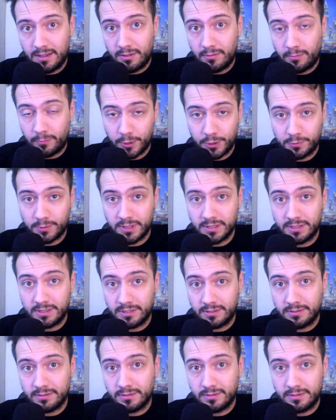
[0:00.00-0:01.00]
which was,
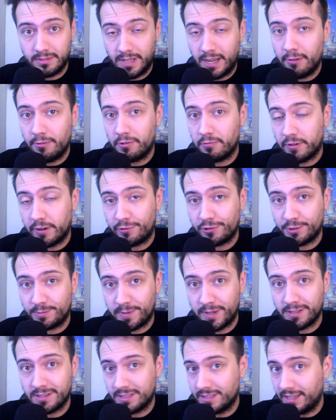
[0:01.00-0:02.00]
now in
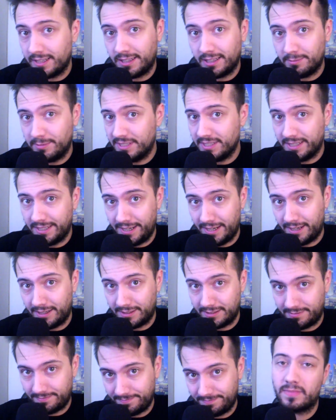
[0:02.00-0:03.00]
retrospect, slightly misleading.
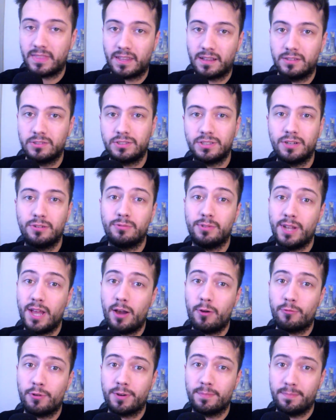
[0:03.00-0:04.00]
So now
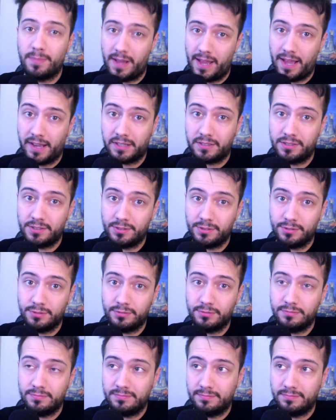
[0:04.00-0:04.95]
we're back to,